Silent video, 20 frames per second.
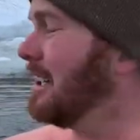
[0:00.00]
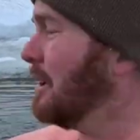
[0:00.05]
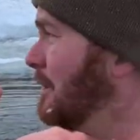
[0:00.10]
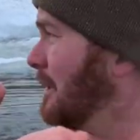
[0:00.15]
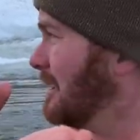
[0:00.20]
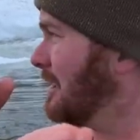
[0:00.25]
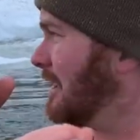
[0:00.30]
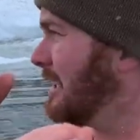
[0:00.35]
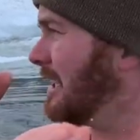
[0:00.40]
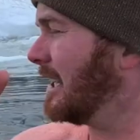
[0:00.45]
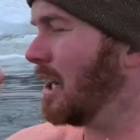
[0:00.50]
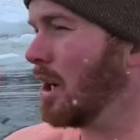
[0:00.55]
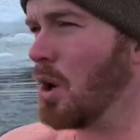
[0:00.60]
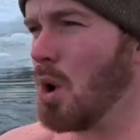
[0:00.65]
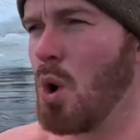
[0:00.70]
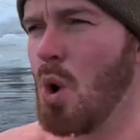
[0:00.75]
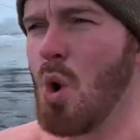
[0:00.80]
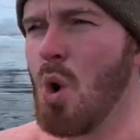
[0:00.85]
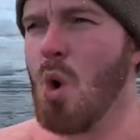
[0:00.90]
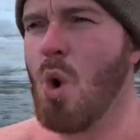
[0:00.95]
when you're in here.
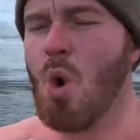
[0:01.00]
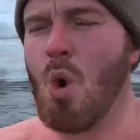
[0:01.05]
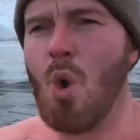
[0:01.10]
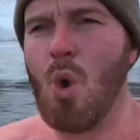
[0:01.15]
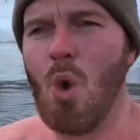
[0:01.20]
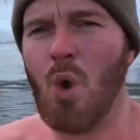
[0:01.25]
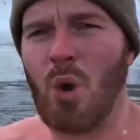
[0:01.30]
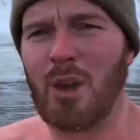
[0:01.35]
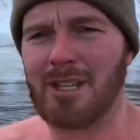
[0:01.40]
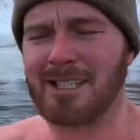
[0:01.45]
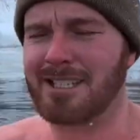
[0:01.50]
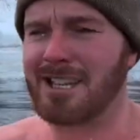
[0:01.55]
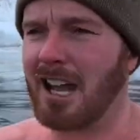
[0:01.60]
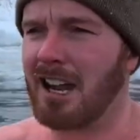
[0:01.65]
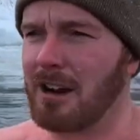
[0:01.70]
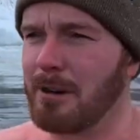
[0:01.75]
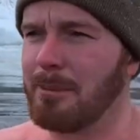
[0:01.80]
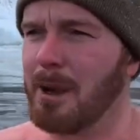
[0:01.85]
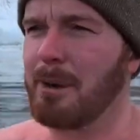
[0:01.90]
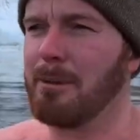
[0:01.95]
Just gotta
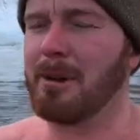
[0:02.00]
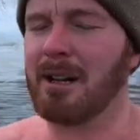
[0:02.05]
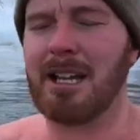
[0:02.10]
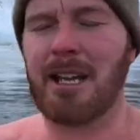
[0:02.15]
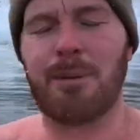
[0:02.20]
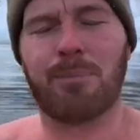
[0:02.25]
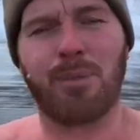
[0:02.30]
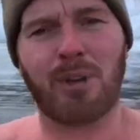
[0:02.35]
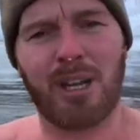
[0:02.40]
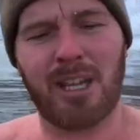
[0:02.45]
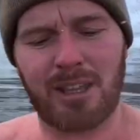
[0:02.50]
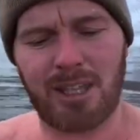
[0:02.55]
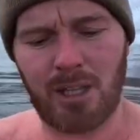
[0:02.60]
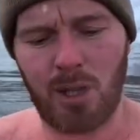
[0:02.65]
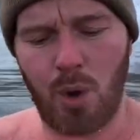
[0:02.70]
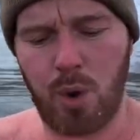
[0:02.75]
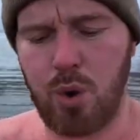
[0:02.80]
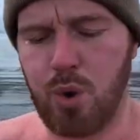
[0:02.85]
remember, keep breathing.